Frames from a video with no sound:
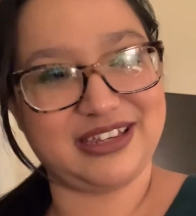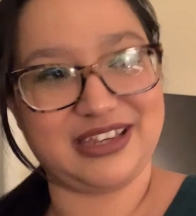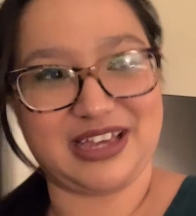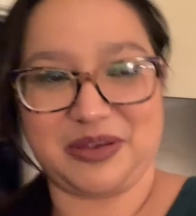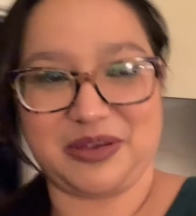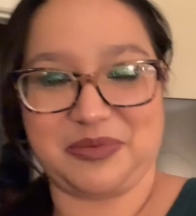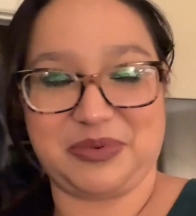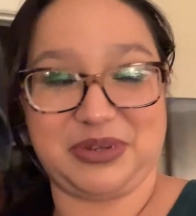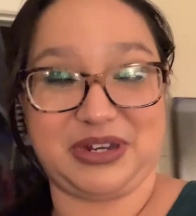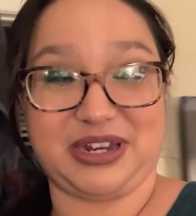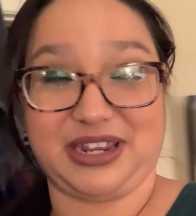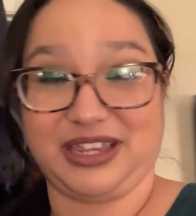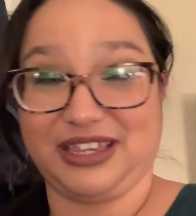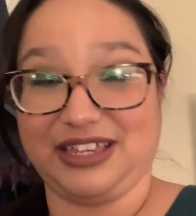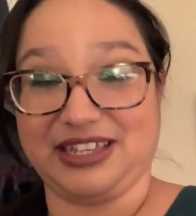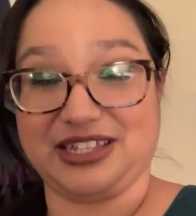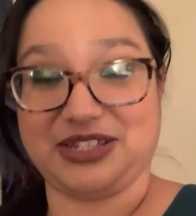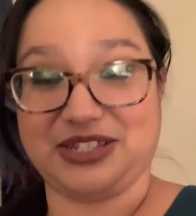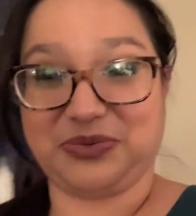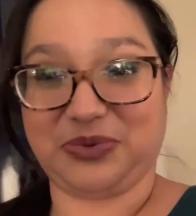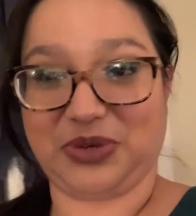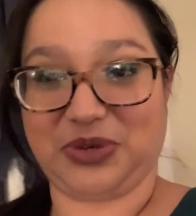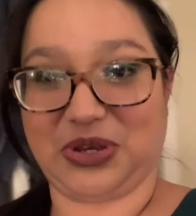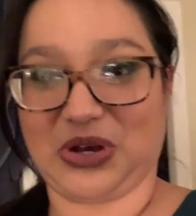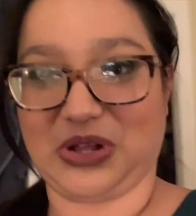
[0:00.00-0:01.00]
I mean, I
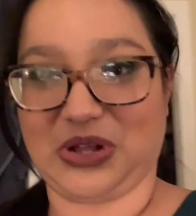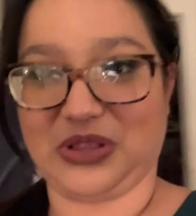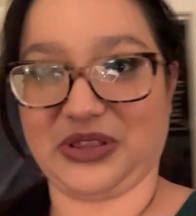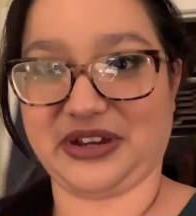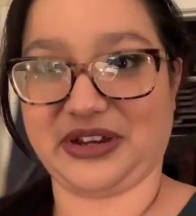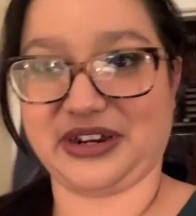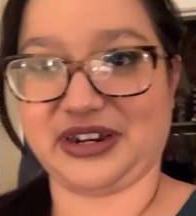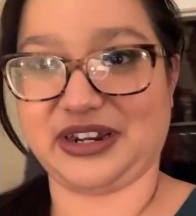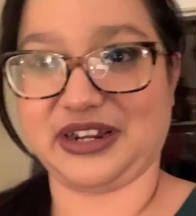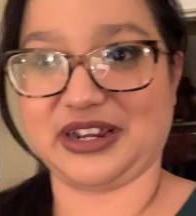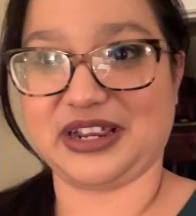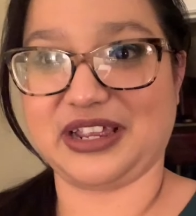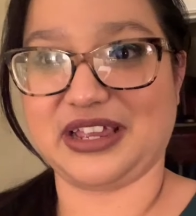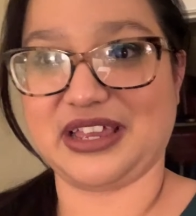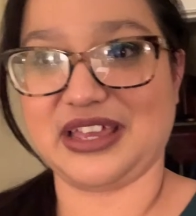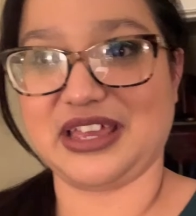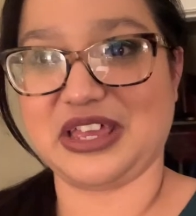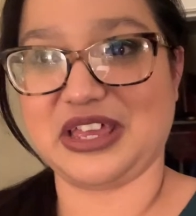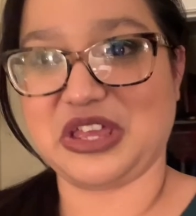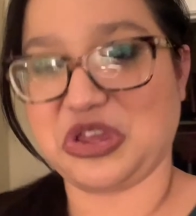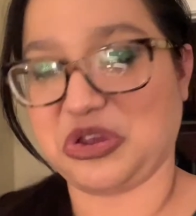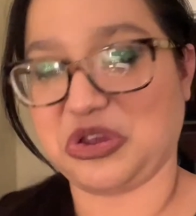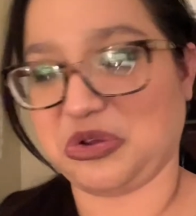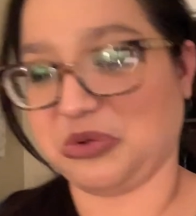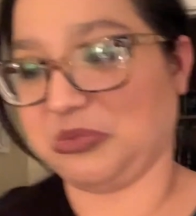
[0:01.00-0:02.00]
guess we all are.
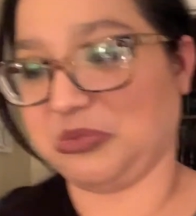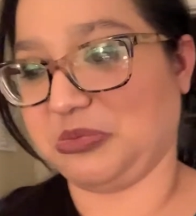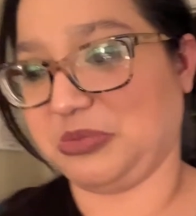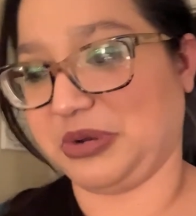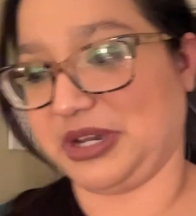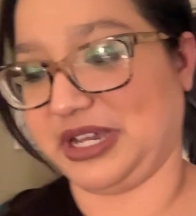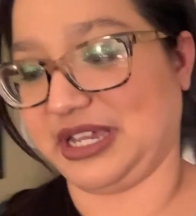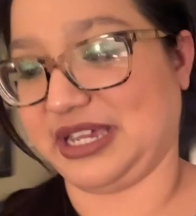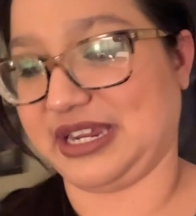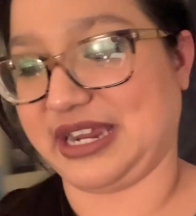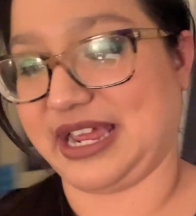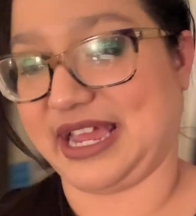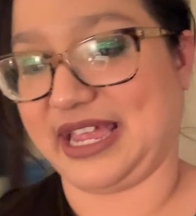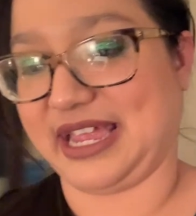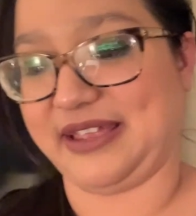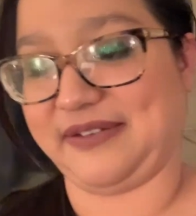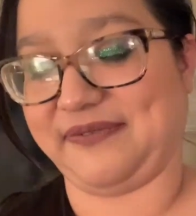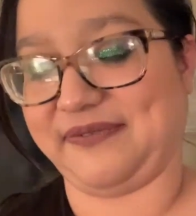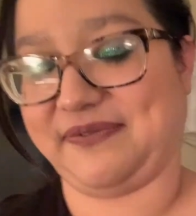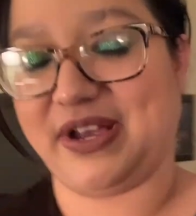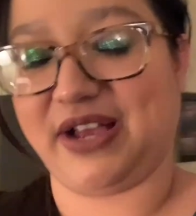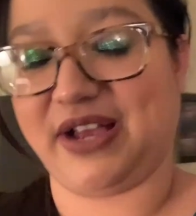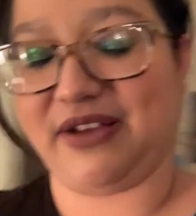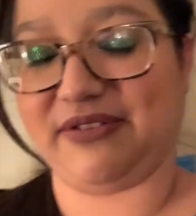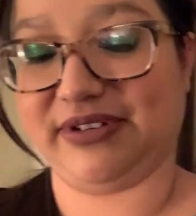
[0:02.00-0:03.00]
But I
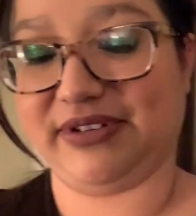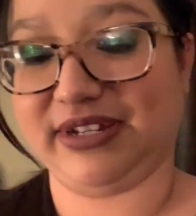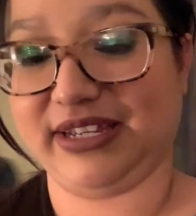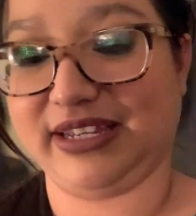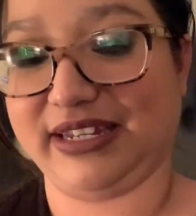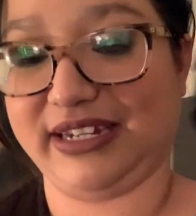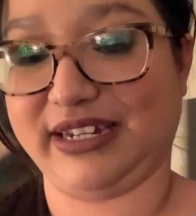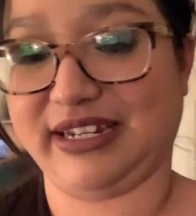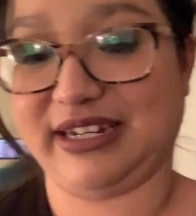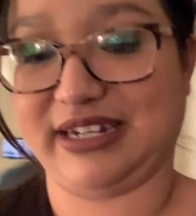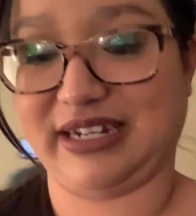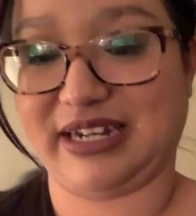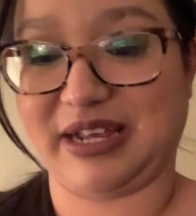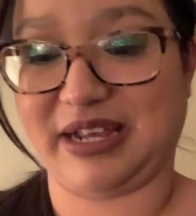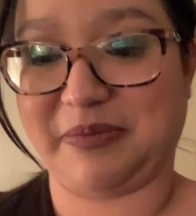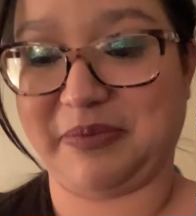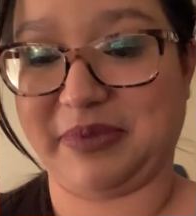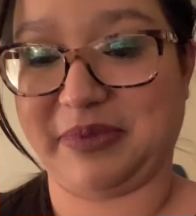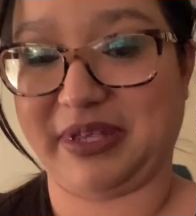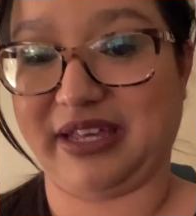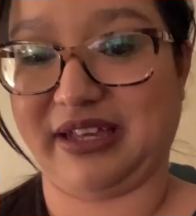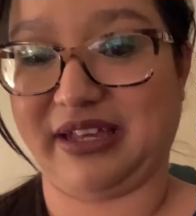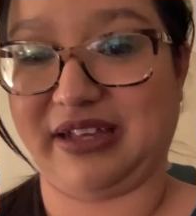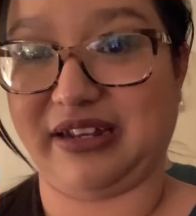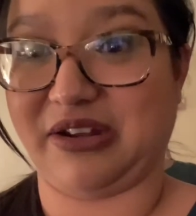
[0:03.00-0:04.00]
found it and I'm
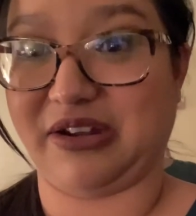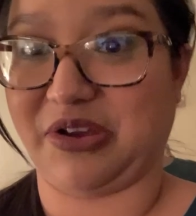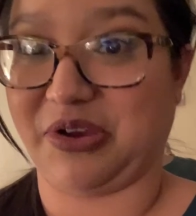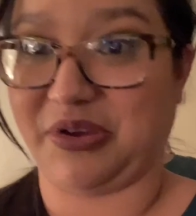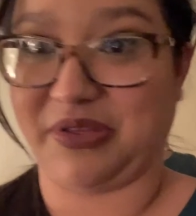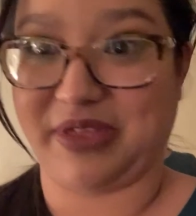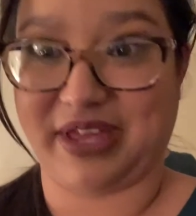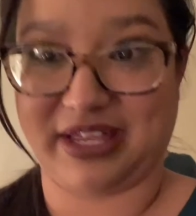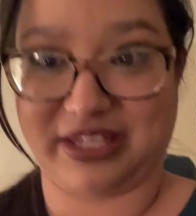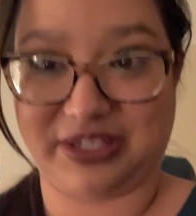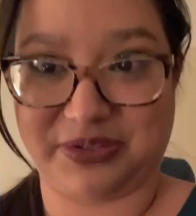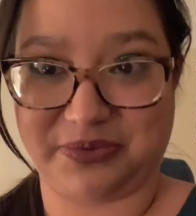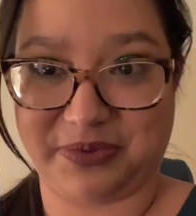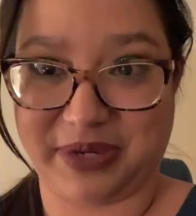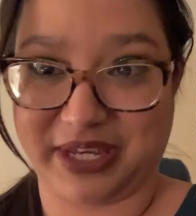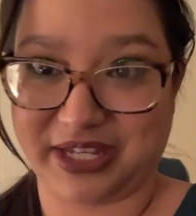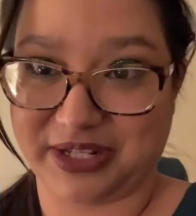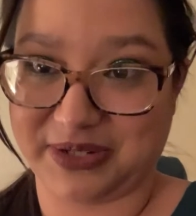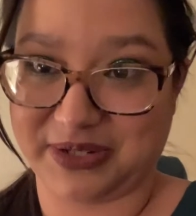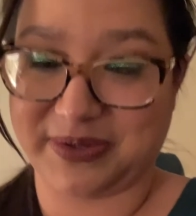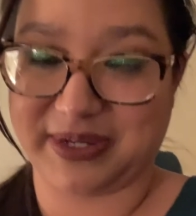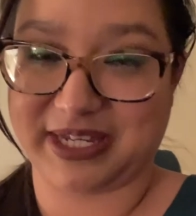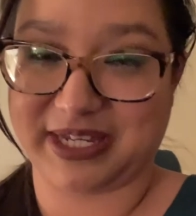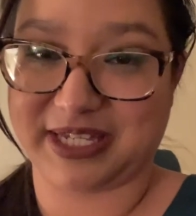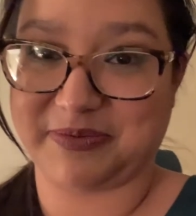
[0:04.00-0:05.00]
like, oh, that's way
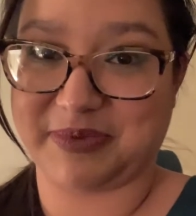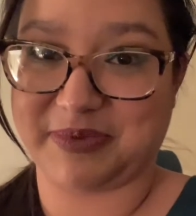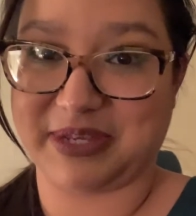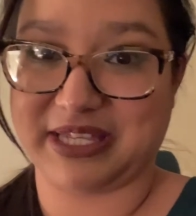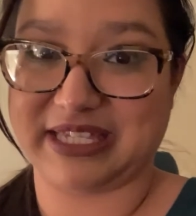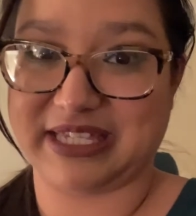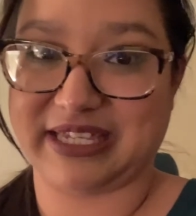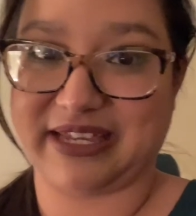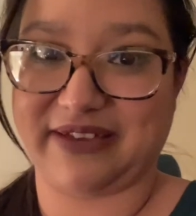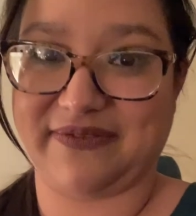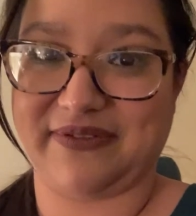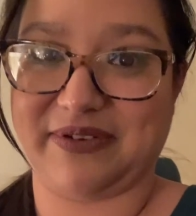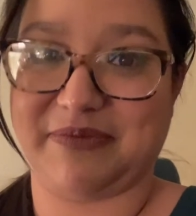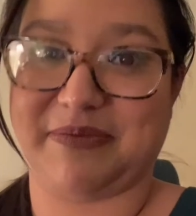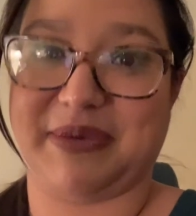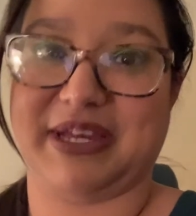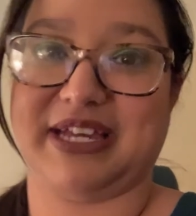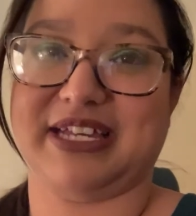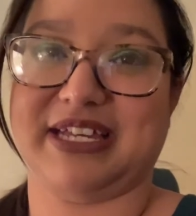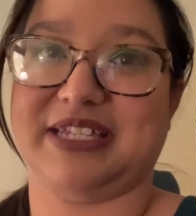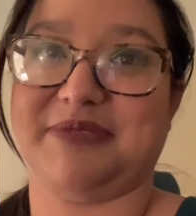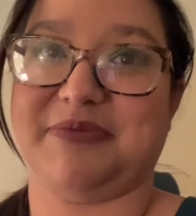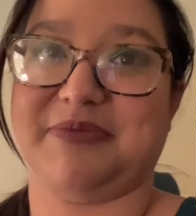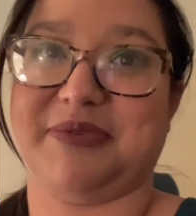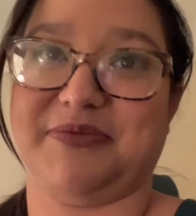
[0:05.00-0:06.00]
too expensive. And my
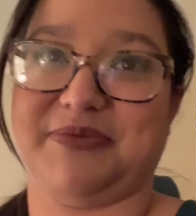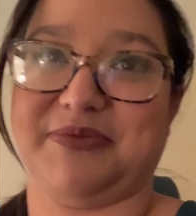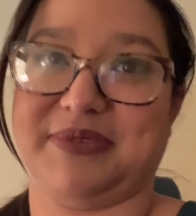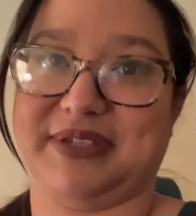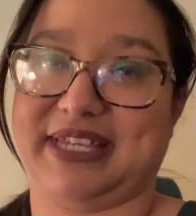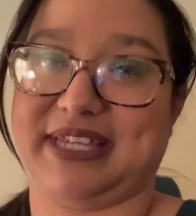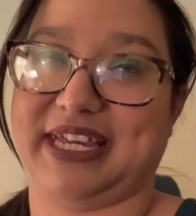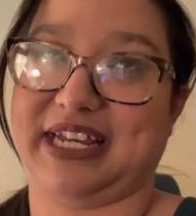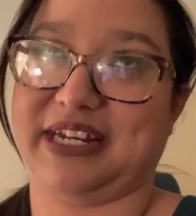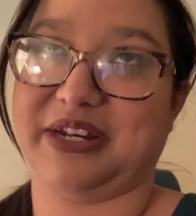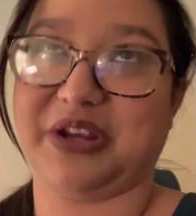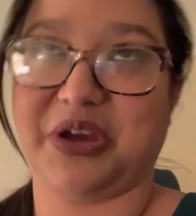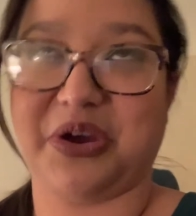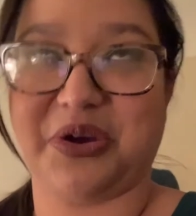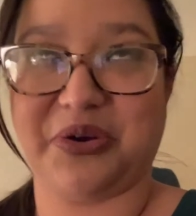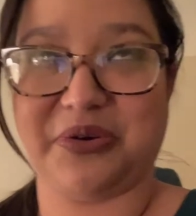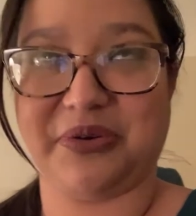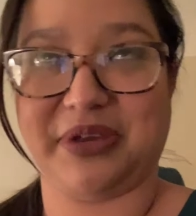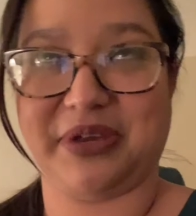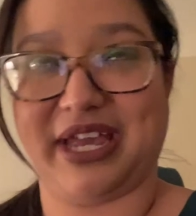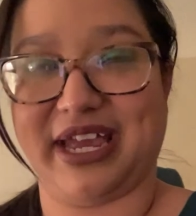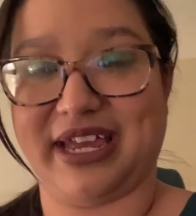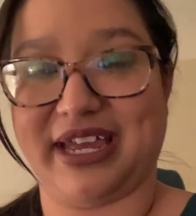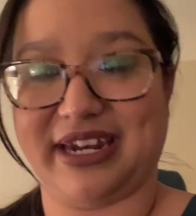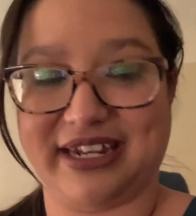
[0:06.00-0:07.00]
husband was like, no,
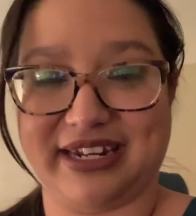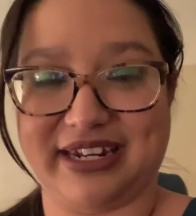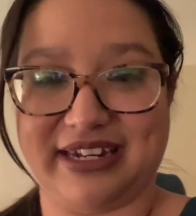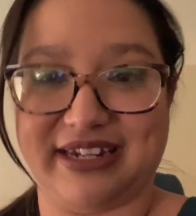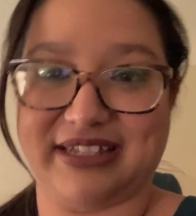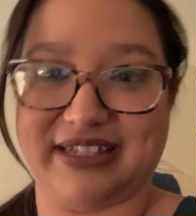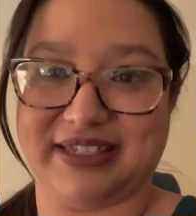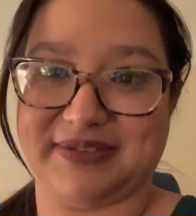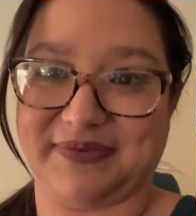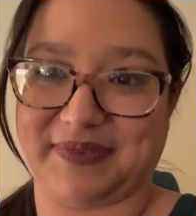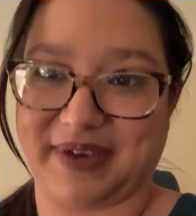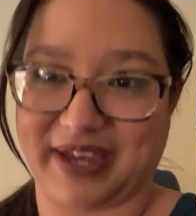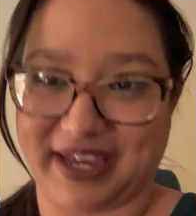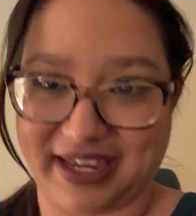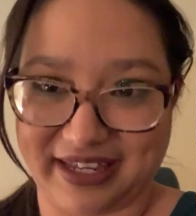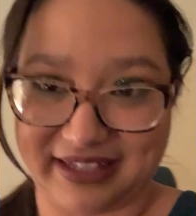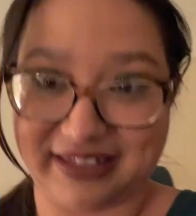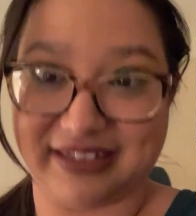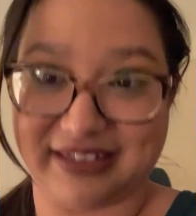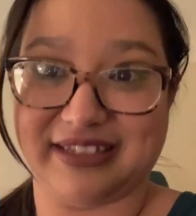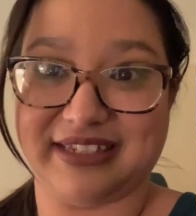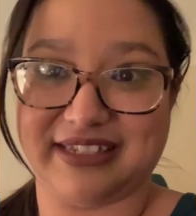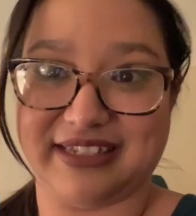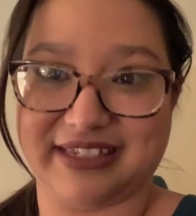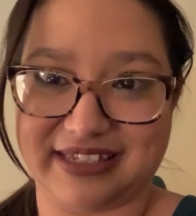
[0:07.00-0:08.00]
get it. It's
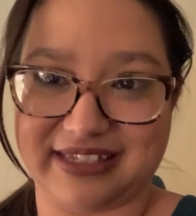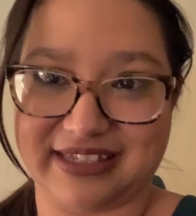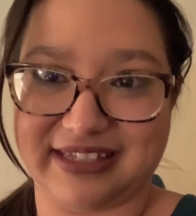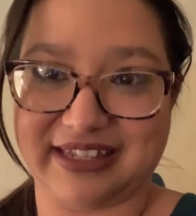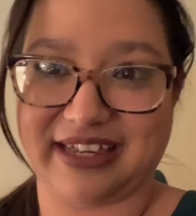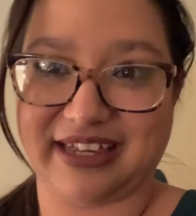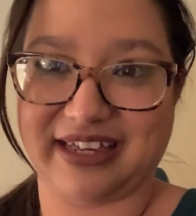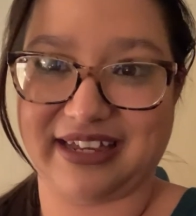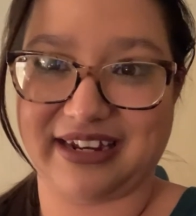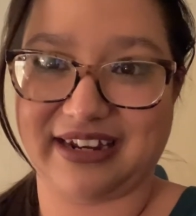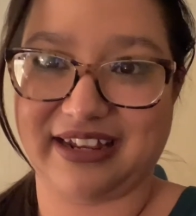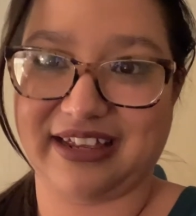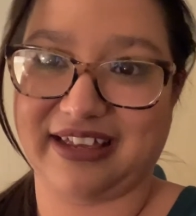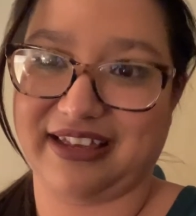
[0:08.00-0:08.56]
fine. This and that.